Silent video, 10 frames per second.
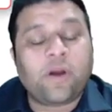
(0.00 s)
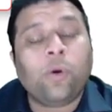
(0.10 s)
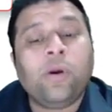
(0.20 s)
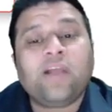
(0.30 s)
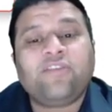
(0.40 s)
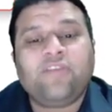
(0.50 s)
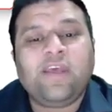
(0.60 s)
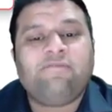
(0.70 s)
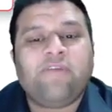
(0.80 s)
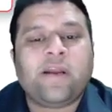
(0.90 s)
Now let's
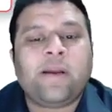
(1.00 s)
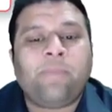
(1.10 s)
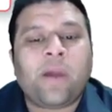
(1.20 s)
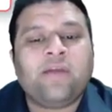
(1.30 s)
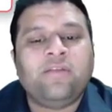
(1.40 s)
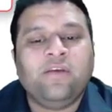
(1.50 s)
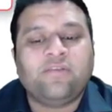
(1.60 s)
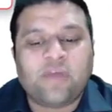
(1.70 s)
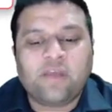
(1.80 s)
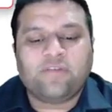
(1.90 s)
see if we can apply
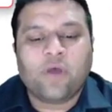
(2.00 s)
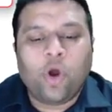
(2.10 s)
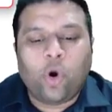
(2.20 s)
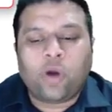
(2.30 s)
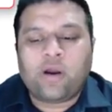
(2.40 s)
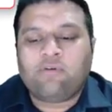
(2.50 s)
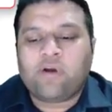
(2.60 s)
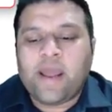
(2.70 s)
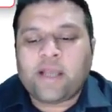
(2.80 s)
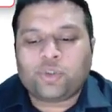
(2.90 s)
these things on
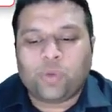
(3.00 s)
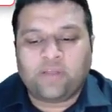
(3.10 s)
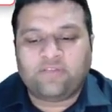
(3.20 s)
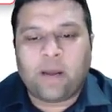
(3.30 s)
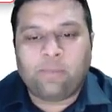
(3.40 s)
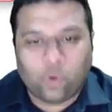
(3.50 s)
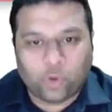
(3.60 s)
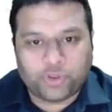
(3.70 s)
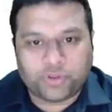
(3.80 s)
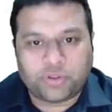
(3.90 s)
our actual exam
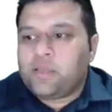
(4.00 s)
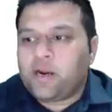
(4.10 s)
question.